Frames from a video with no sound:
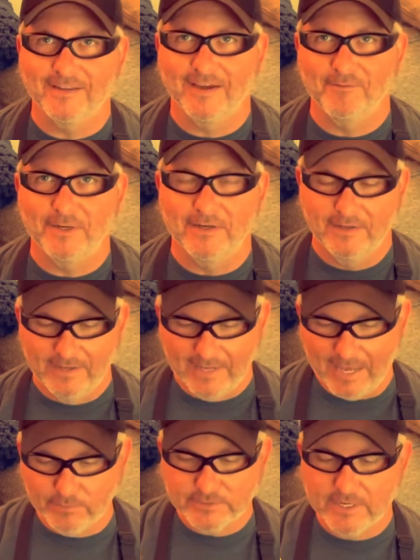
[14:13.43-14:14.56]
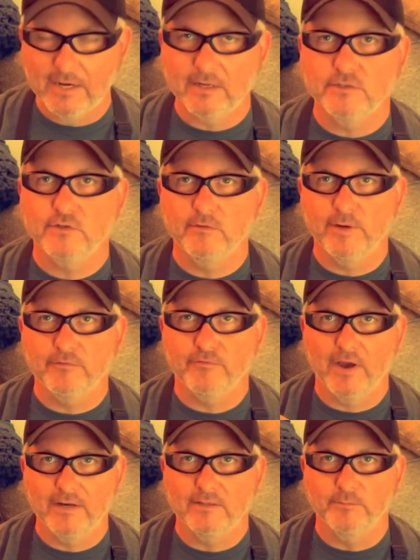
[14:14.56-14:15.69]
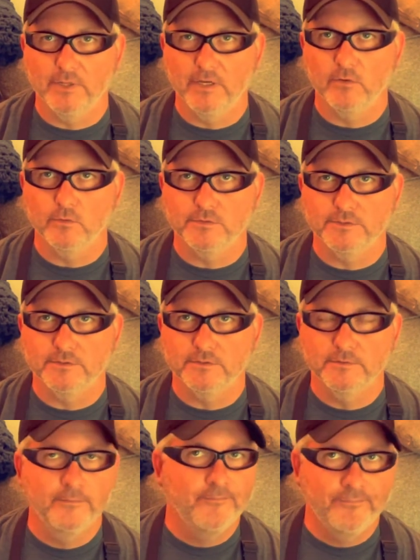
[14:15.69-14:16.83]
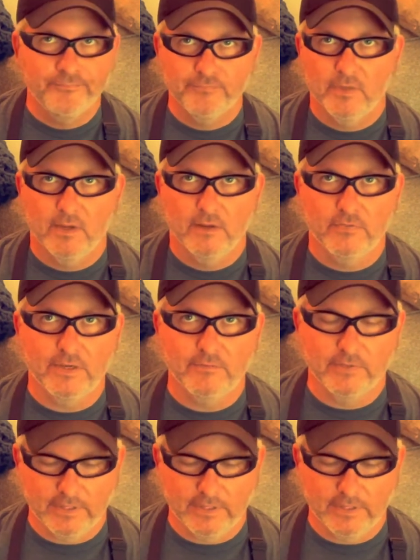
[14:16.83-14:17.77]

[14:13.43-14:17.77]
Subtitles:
I mean, I was kind of concerned about finding the blood oranges. Thankfully I